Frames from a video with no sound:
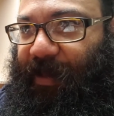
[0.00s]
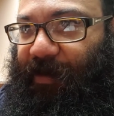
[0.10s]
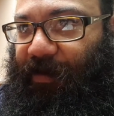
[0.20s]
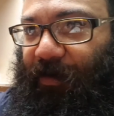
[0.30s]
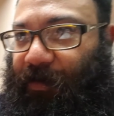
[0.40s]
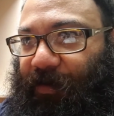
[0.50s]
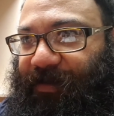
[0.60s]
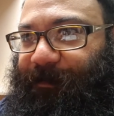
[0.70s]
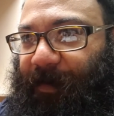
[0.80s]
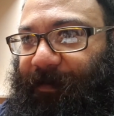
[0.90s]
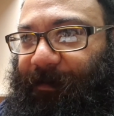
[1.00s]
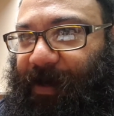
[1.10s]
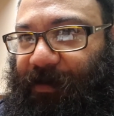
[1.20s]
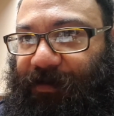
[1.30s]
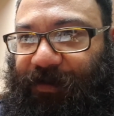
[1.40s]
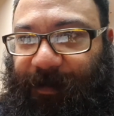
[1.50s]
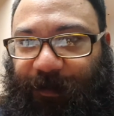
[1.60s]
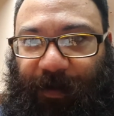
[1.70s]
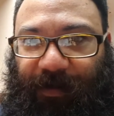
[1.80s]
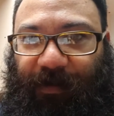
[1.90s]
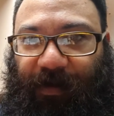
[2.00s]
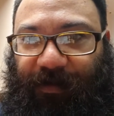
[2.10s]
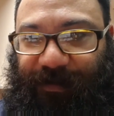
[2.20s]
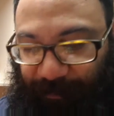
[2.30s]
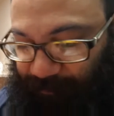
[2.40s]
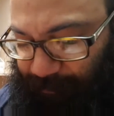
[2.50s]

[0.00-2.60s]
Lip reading: almost 1 o'clock, so